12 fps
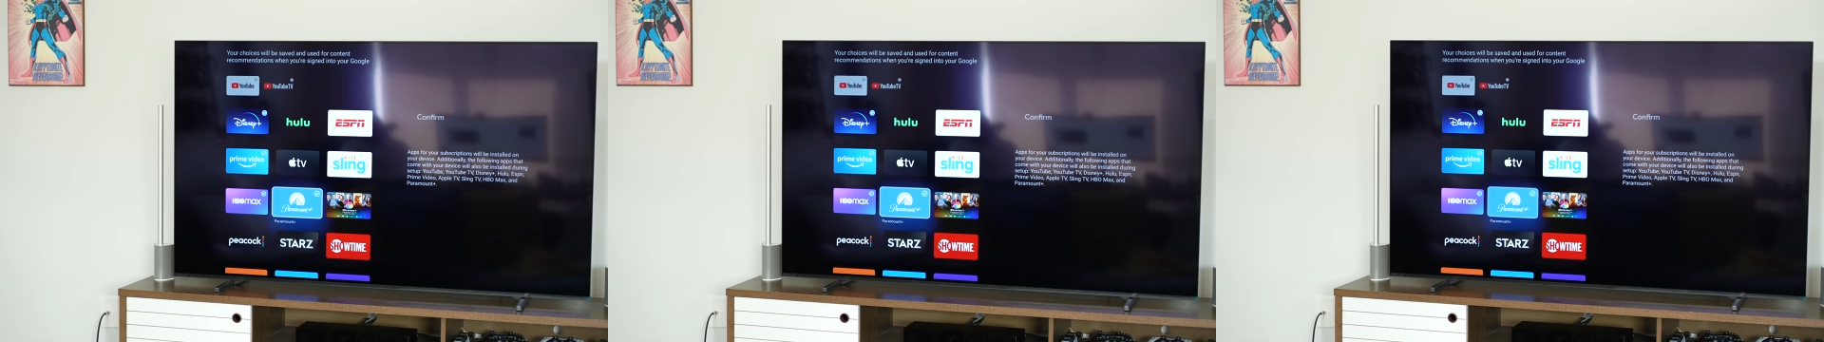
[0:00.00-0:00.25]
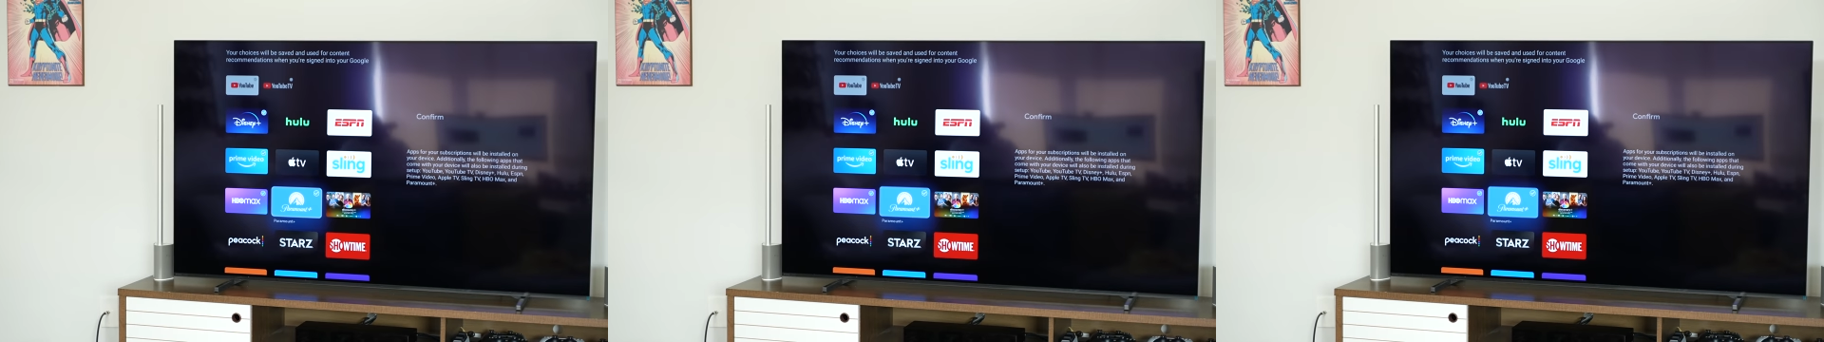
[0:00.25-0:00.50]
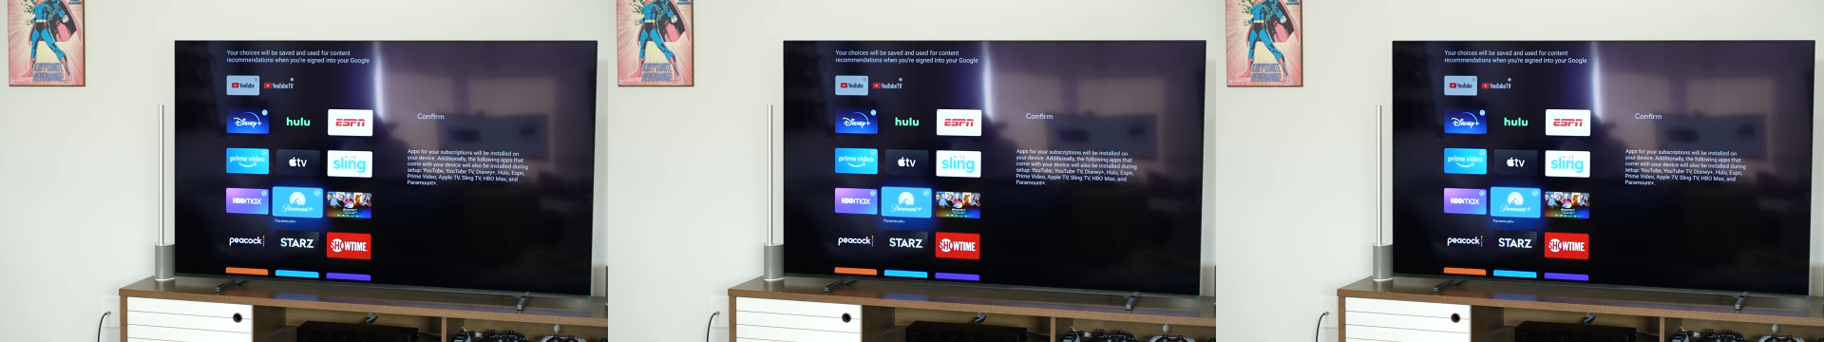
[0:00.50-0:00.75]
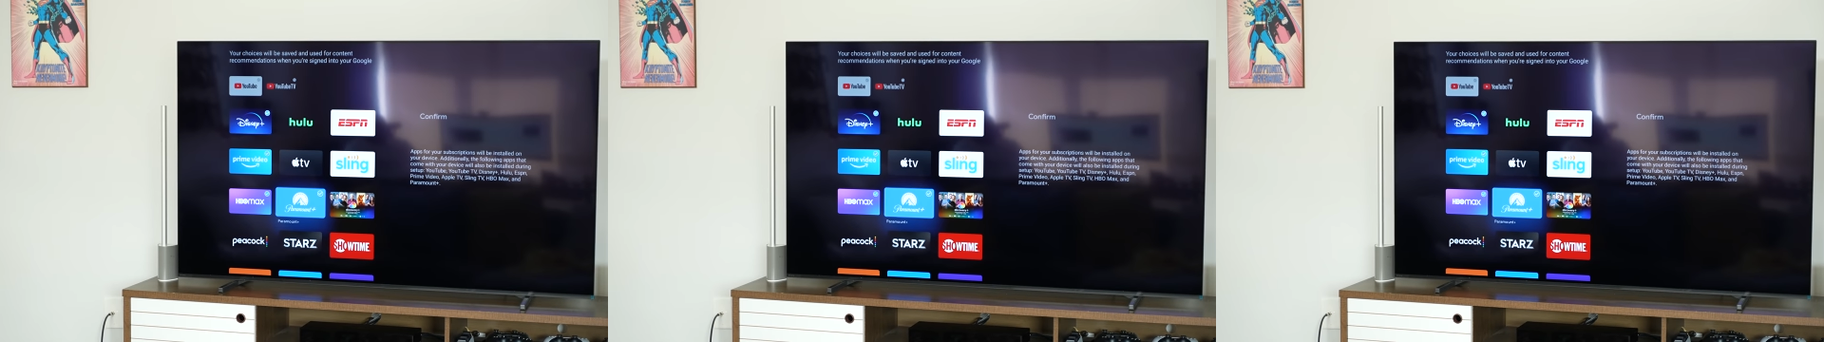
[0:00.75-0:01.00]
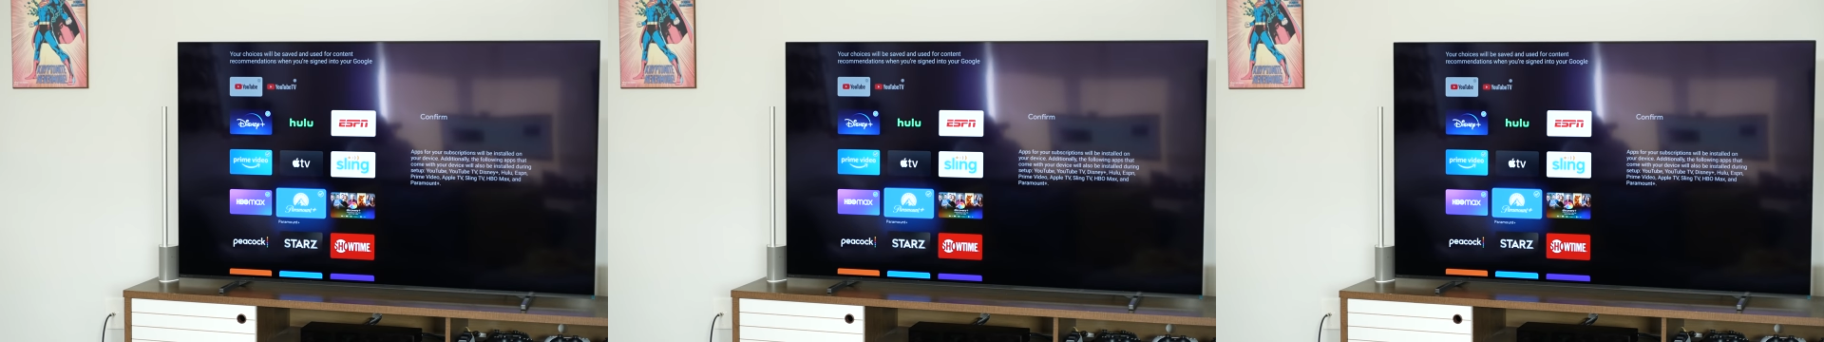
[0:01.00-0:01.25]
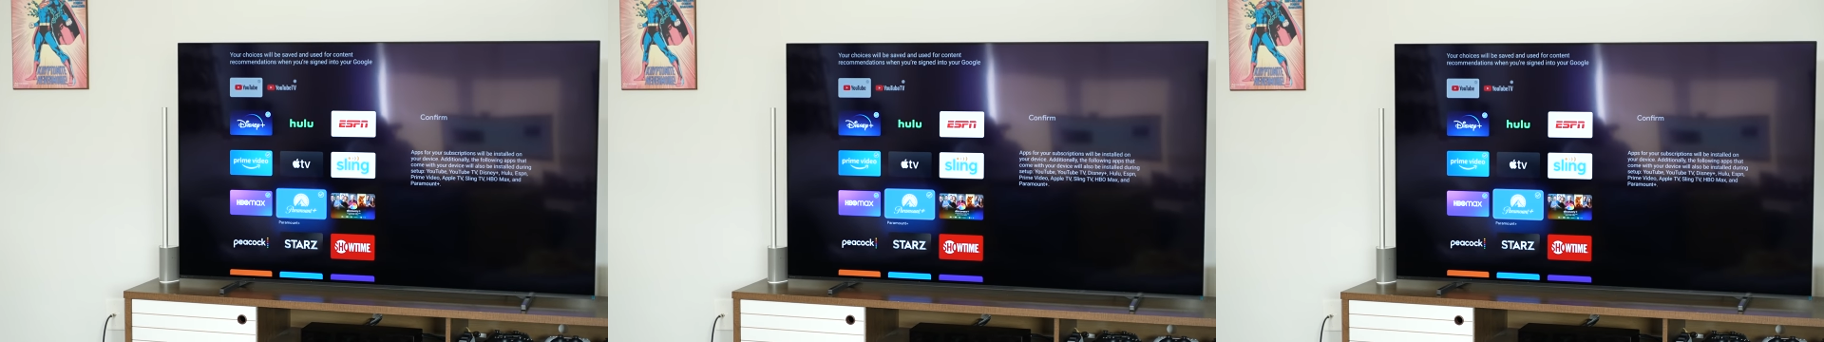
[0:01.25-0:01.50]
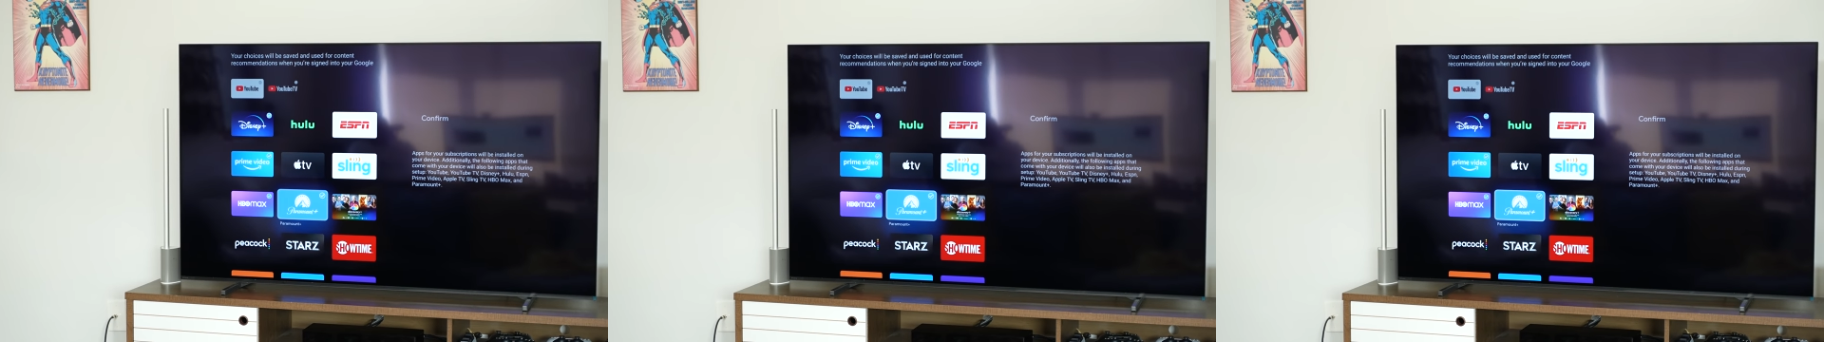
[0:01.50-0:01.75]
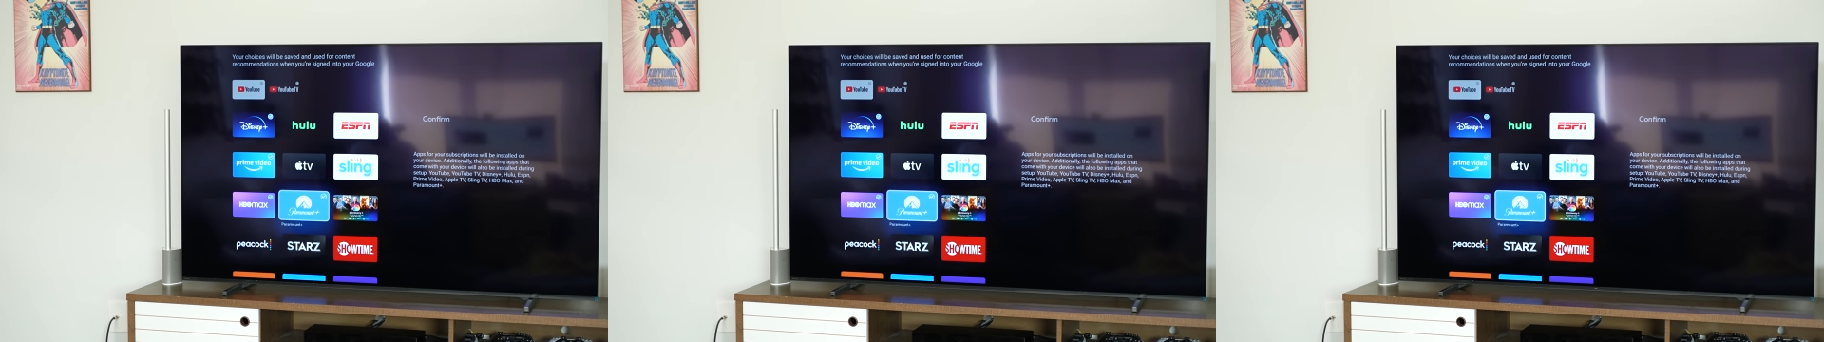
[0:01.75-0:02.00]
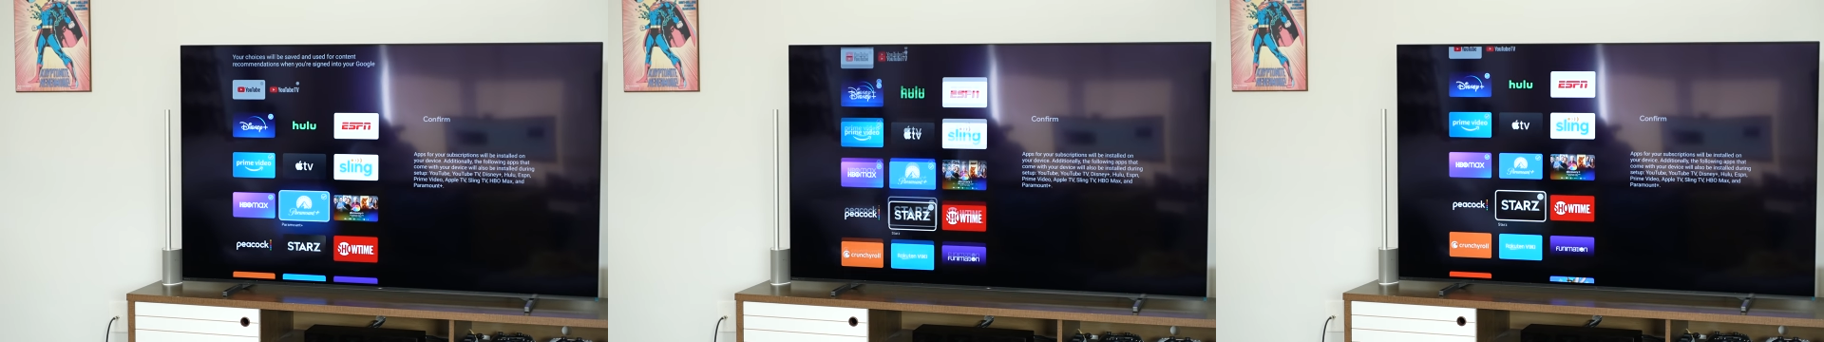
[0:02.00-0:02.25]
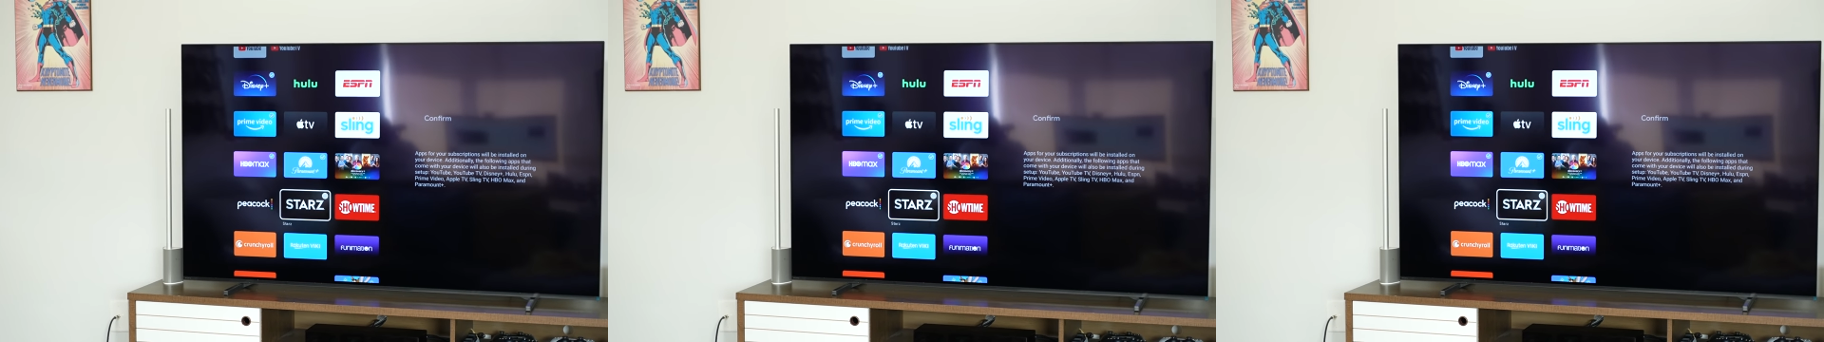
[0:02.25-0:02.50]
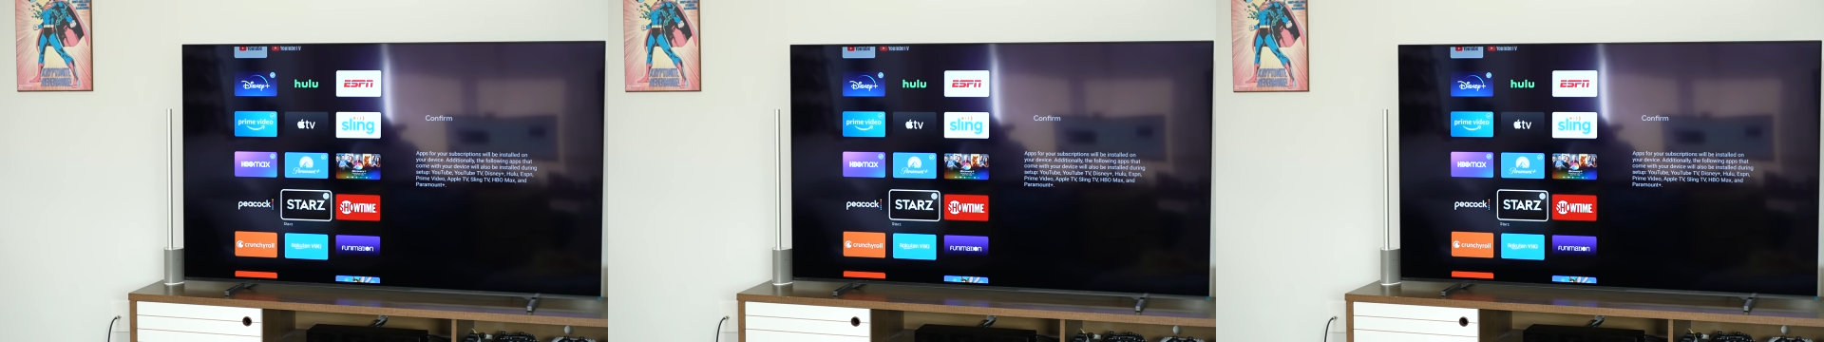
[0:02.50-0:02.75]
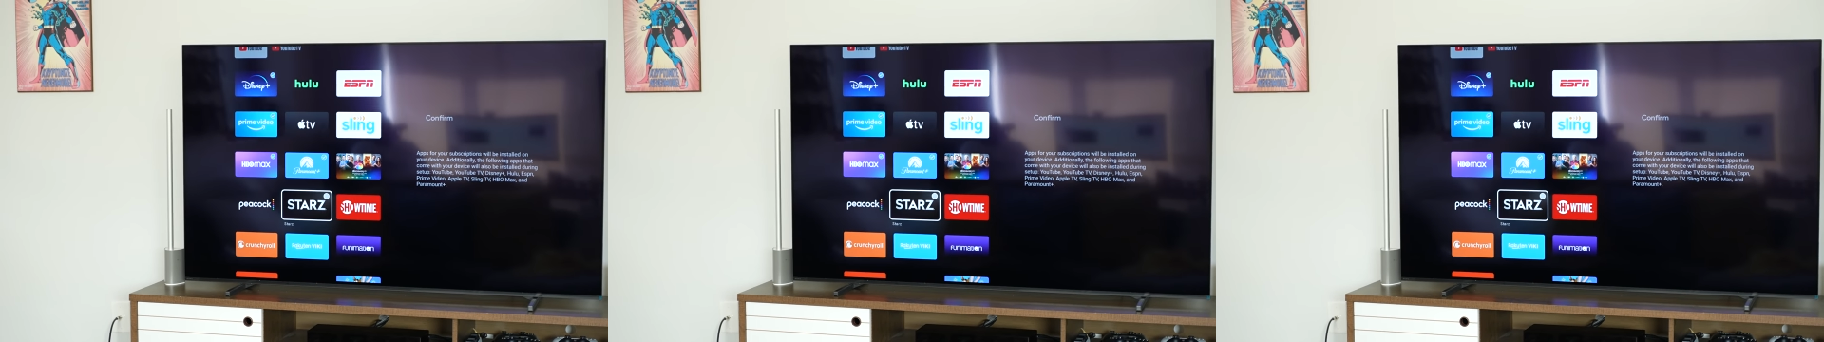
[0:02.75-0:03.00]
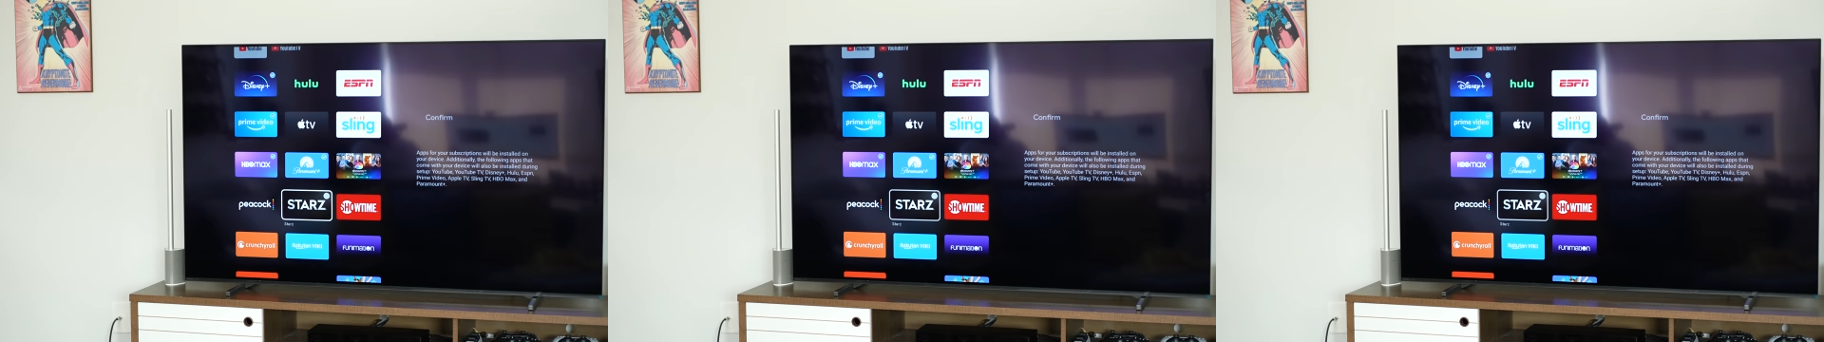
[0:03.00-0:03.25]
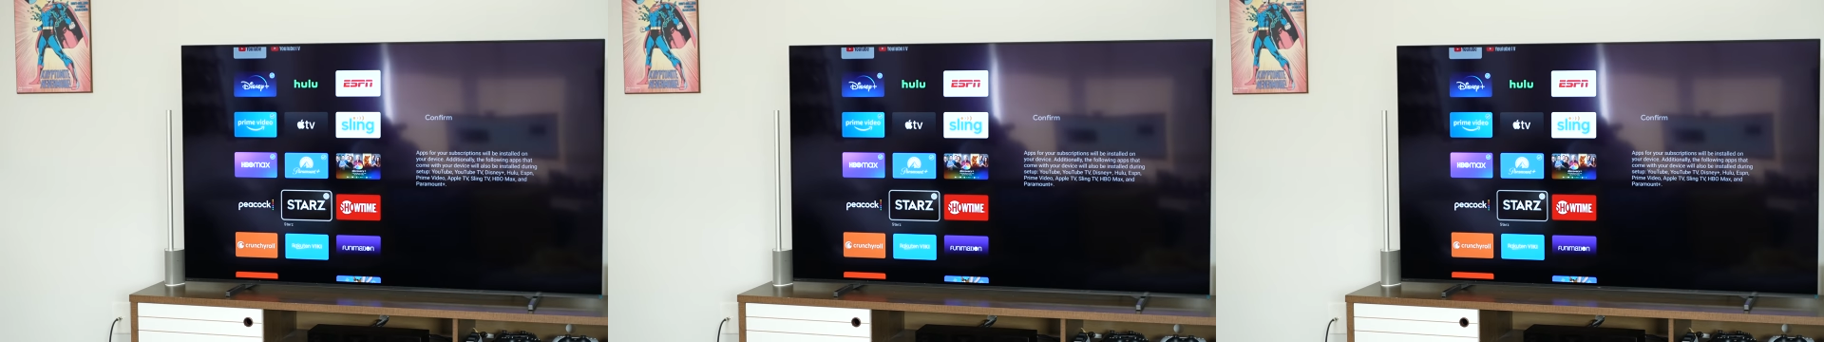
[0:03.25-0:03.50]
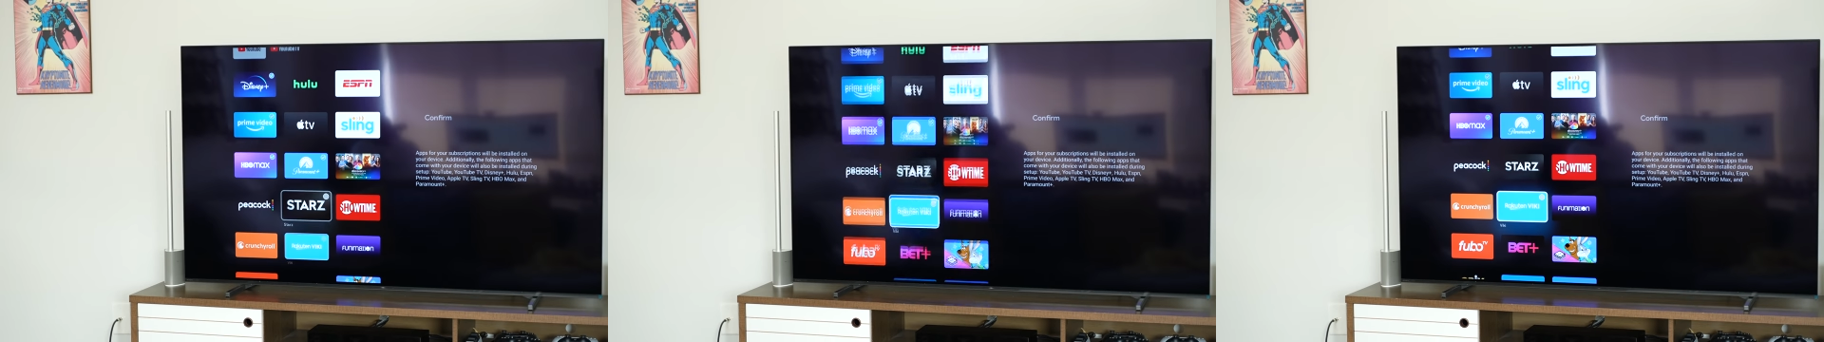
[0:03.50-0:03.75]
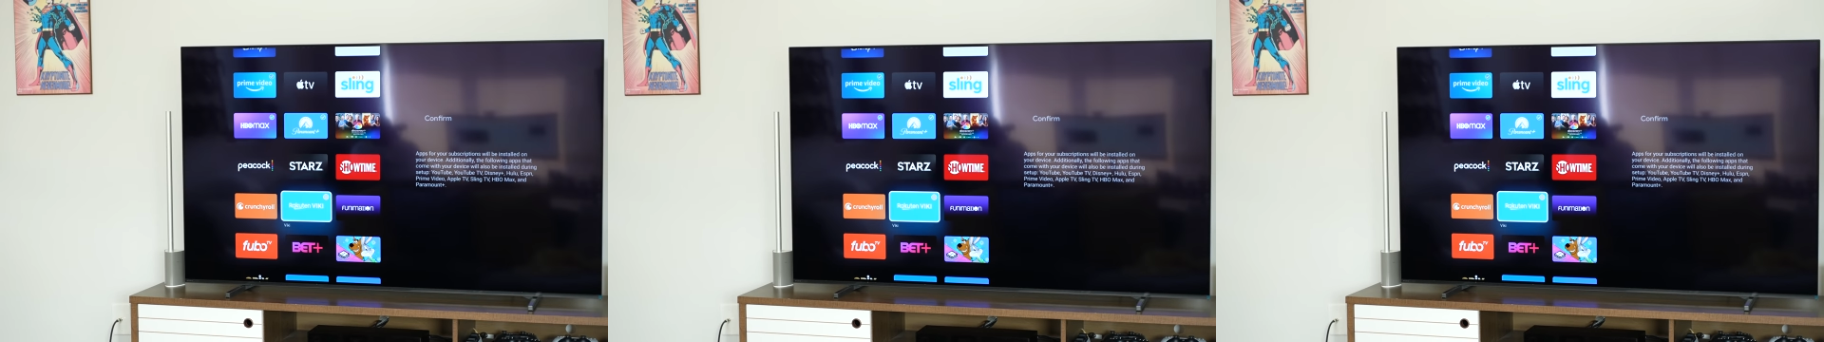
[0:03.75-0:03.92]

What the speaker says: (no speaker visible)